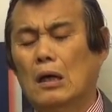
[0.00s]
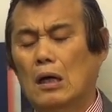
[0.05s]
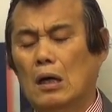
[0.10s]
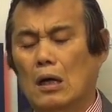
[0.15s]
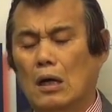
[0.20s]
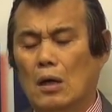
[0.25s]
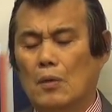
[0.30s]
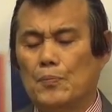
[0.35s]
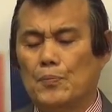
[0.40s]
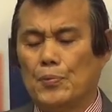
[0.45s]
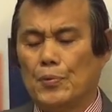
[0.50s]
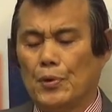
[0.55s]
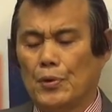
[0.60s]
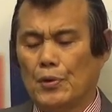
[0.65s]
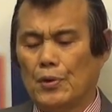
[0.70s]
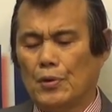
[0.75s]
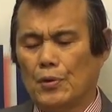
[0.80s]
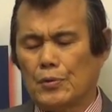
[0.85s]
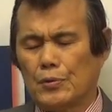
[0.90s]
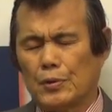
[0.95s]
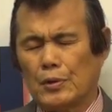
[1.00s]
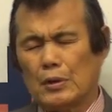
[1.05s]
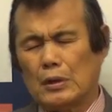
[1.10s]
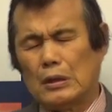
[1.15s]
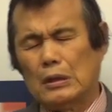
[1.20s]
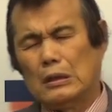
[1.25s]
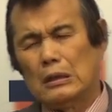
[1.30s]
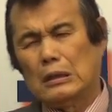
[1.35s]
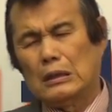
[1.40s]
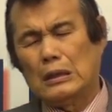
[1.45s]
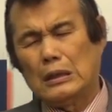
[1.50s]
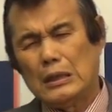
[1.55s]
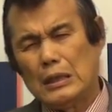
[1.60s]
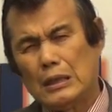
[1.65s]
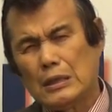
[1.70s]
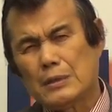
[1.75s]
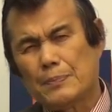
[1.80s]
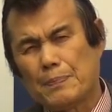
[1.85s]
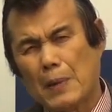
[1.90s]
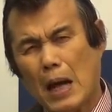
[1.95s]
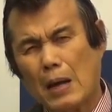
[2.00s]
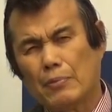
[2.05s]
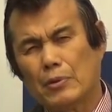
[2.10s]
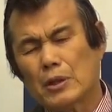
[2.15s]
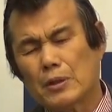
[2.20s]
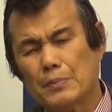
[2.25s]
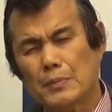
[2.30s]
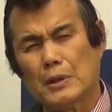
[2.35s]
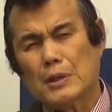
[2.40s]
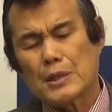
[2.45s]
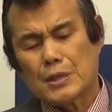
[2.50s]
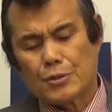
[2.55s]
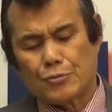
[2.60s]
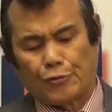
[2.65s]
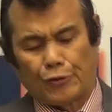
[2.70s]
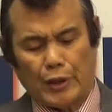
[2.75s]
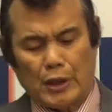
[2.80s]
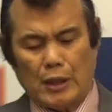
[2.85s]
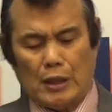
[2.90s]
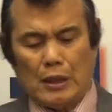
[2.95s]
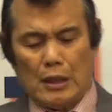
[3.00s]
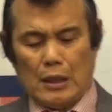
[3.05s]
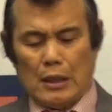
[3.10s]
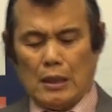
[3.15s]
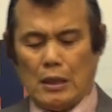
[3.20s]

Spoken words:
of his public ministry